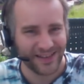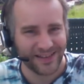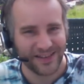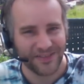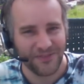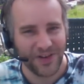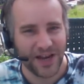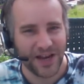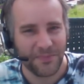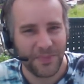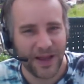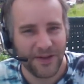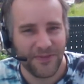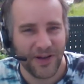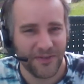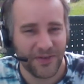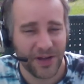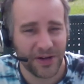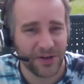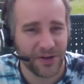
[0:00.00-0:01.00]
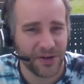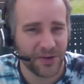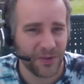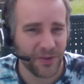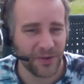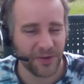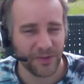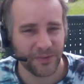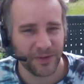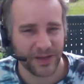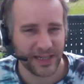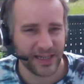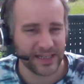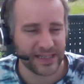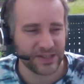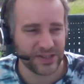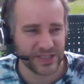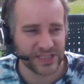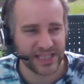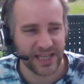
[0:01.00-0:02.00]
divided by 500, we
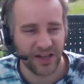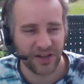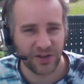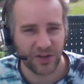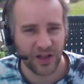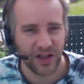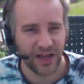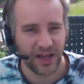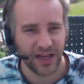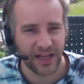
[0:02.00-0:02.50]
need to sell